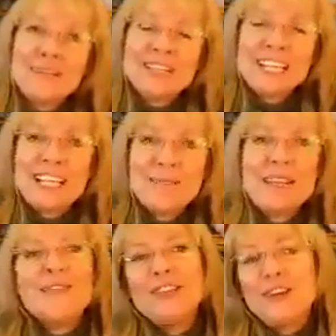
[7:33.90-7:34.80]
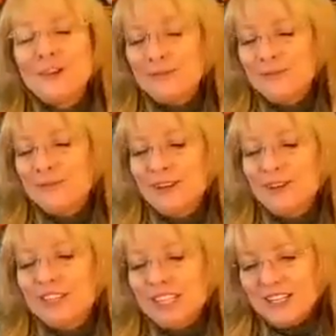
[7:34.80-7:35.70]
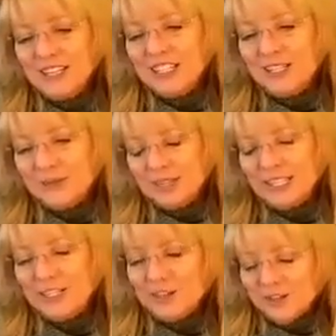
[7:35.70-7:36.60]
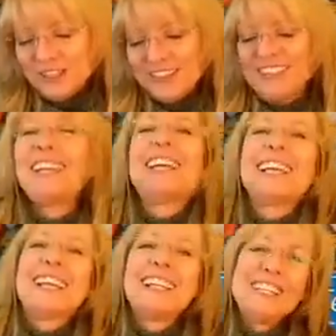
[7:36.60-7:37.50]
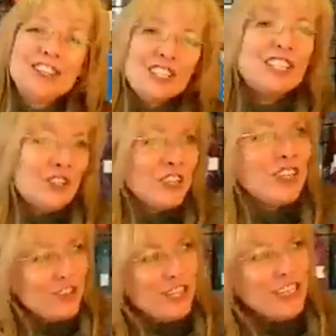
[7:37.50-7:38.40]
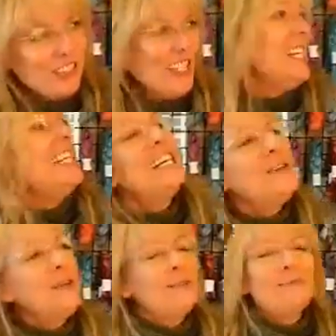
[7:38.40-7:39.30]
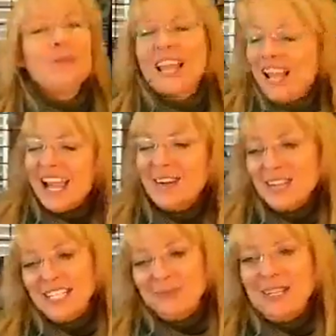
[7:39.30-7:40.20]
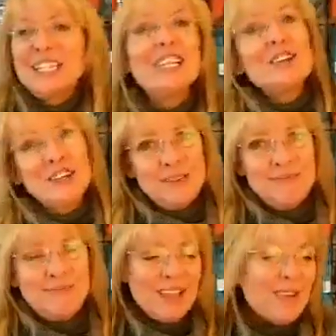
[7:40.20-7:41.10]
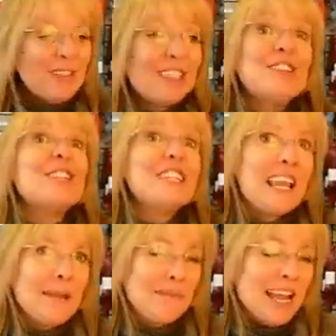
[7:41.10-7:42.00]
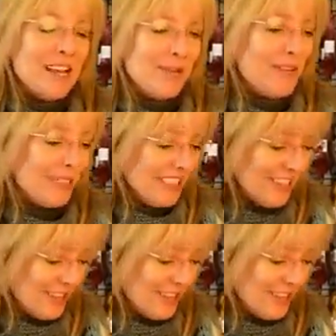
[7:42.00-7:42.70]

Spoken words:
about the game, even though our Seahawks didn't win, darn it. Shucks. Oh well. Anyways, it's all good. It was a good game. Anyway, it was a